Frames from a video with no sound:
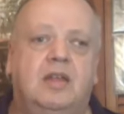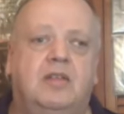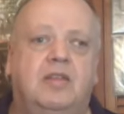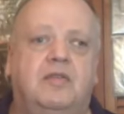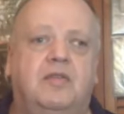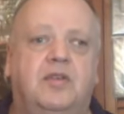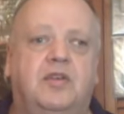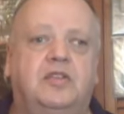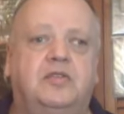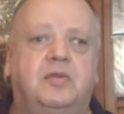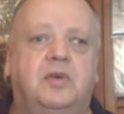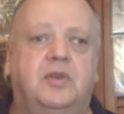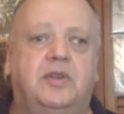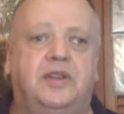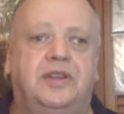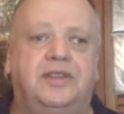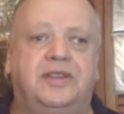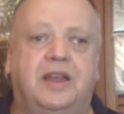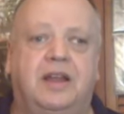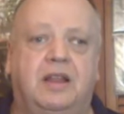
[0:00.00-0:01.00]
The first one
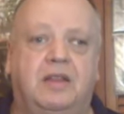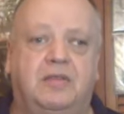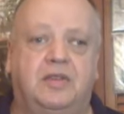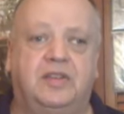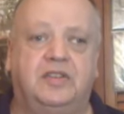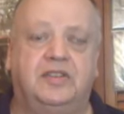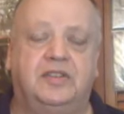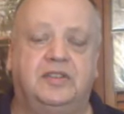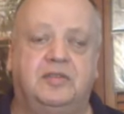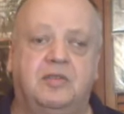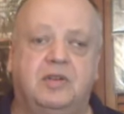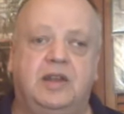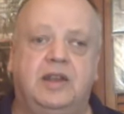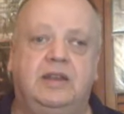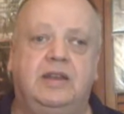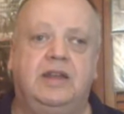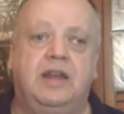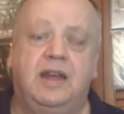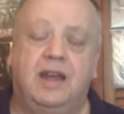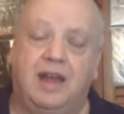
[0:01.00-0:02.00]
is Television
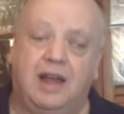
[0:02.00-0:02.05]
Screen.